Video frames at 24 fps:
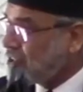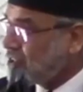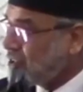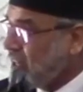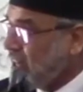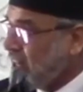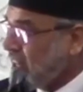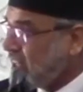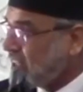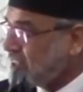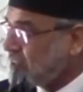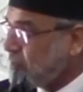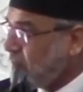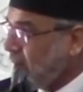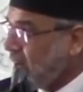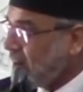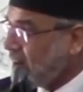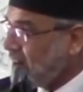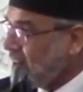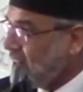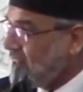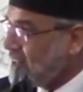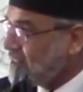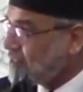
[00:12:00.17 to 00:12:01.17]
status,
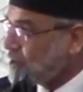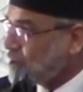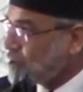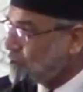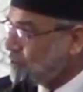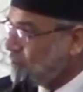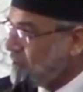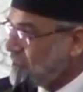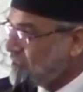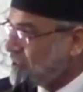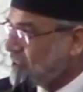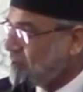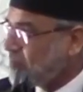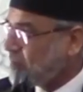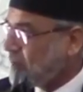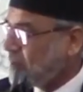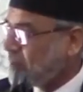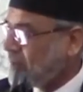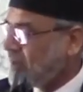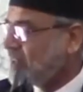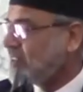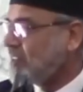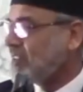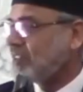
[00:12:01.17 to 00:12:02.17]
my real situation, my
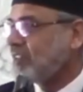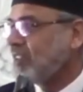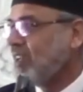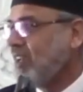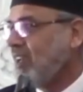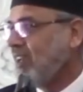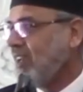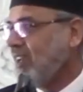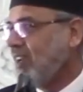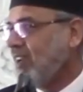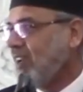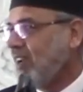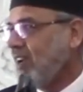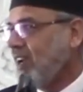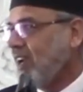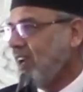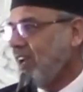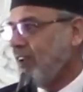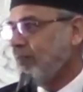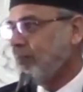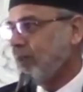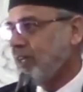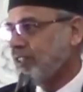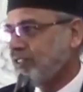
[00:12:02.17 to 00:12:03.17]
brothers
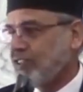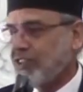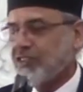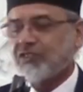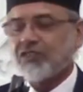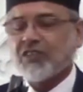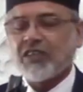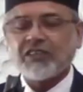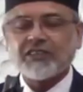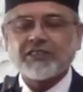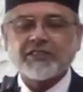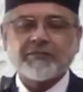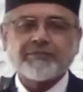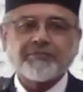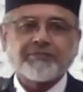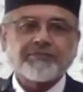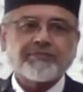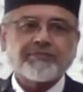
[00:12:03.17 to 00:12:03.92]
and my sisters.